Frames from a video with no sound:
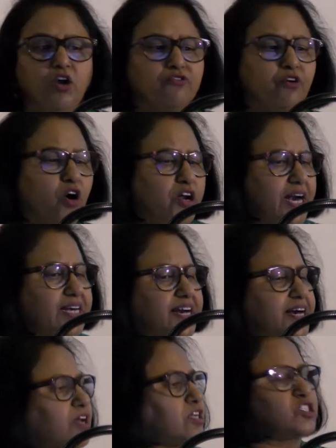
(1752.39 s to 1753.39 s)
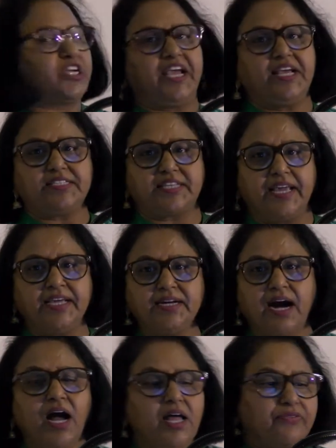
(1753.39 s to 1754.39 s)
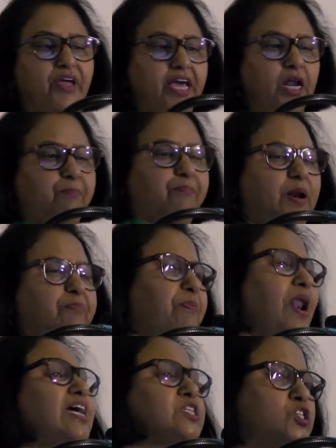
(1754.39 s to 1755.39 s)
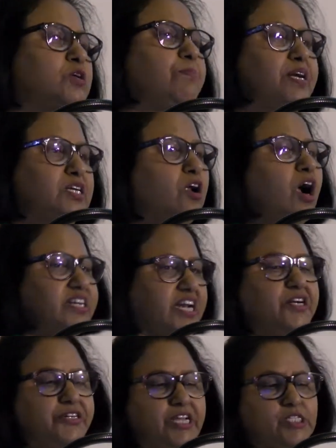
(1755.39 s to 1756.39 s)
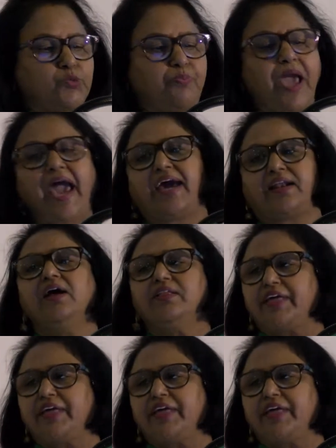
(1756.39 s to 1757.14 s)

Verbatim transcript: 400 are chasing, they are perplexed but not in despair.